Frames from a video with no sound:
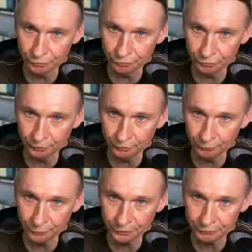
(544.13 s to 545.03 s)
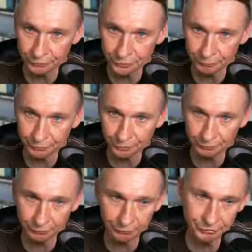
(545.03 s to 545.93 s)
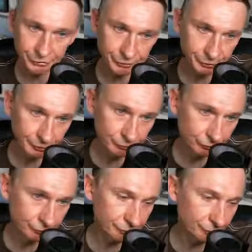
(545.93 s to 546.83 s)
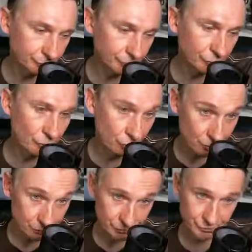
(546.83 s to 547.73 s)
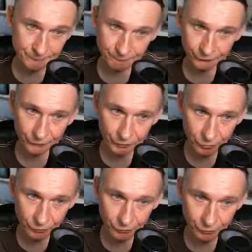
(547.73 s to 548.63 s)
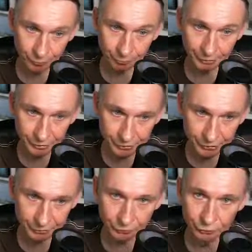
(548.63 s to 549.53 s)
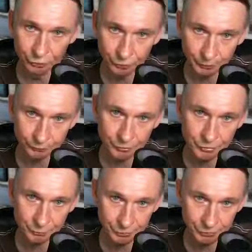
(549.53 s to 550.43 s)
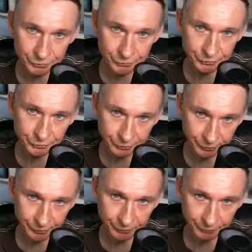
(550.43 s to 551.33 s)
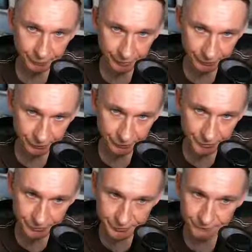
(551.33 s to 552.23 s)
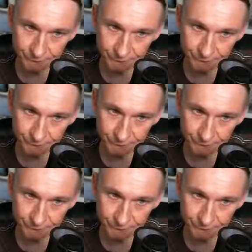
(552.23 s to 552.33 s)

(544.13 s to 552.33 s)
for a microchip technology included, because on the packaging nowhere was mentioned the MAC address,